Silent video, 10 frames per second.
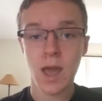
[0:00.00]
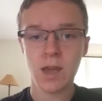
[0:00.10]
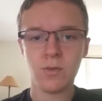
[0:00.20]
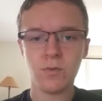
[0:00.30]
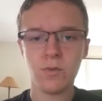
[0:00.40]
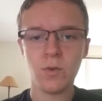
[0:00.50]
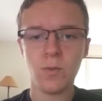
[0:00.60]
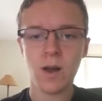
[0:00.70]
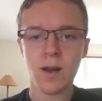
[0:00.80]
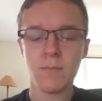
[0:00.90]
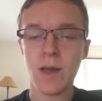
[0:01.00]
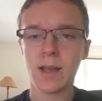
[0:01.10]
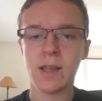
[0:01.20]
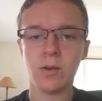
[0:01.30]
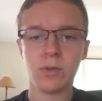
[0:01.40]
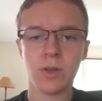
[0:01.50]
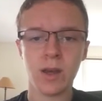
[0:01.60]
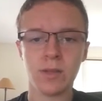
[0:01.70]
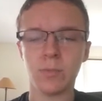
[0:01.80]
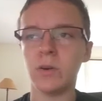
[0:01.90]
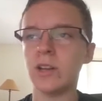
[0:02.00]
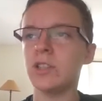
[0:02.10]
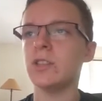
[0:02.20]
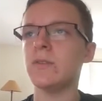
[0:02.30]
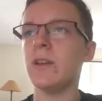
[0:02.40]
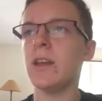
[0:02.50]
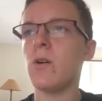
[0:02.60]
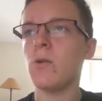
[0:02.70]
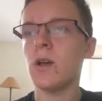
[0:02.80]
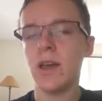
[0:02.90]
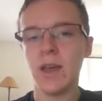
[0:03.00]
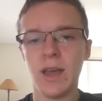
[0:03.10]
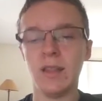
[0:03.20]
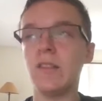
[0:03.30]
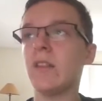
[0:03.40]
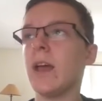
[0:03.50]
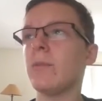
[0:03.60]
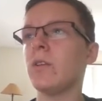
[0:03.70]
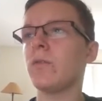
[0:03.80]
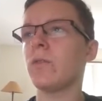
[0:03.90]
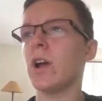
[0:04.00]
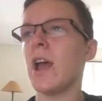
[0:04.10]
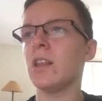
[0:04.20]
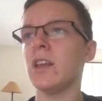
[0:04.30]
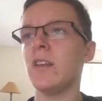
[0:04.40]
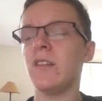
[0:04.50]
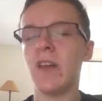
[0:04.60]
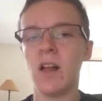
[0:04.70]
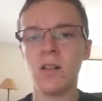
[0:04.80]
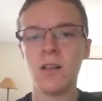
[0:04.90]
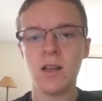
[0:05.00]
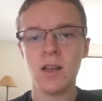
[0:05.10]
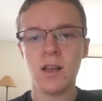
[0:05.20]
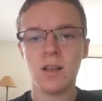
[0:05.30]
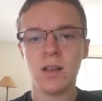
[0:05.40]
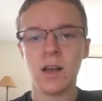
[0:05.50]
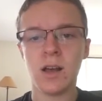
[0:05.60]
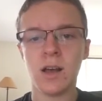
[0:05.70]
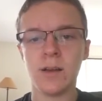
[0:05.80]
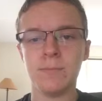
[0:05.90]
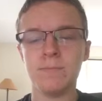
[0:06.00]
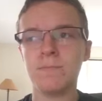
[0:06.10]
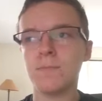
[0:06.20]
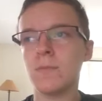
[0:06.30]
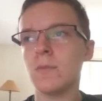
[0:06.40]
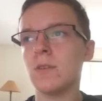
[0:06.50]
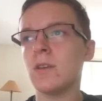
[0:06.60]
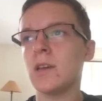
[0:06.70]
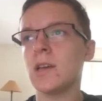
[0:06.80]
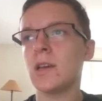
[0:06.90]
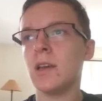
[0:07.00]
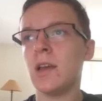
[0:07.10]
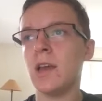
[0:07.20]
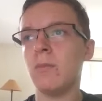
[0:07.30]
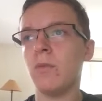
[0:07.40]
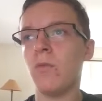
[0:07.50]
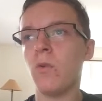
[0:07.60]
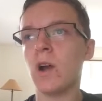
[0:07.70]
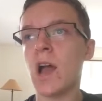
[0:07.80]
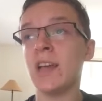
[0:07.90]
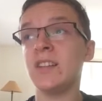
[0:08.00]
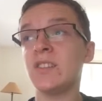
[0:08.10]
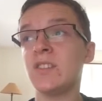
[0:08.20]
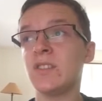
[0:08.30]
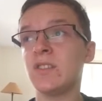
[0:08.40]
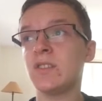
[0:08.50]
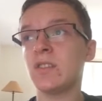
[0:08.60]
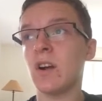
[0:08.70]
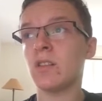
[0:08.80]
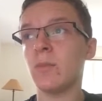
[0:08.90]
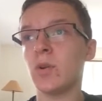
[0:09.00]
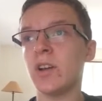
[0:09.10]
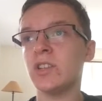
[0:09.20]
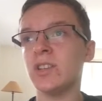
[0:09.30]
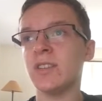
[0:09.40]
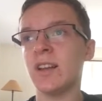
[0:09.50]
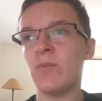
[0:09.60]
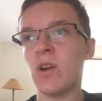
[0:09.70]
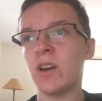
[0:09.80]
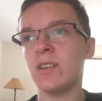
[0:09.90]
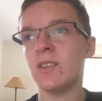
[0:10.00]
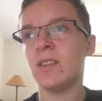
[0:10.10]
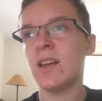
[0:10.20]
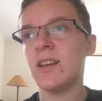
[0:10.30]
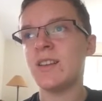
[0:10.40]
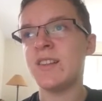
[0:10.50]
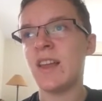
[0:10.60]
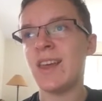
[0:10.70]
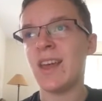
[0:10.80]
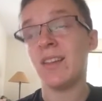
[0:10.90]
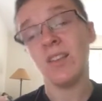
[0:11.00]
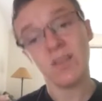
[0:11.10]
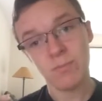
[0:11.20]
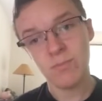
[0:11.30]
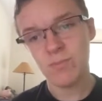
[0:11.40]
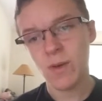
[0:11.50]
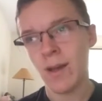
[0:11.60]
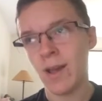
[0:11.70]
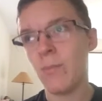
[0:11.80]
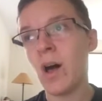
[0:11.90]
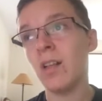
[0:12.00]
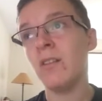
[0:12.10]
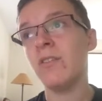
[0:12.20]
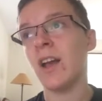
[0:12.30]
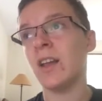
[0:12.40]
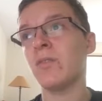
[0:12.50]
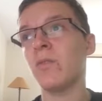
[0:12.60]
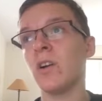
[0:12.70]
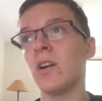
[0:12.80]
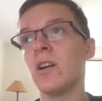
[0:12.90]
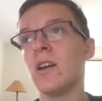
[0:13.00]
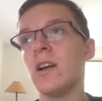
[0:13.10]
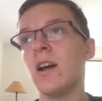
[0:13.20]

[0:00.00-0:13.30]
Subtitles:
Hey YouTube, I'm back here with another predictions video, and this time it's for Hell in a Cell. And before I start the predictions, I want to say that I apologize for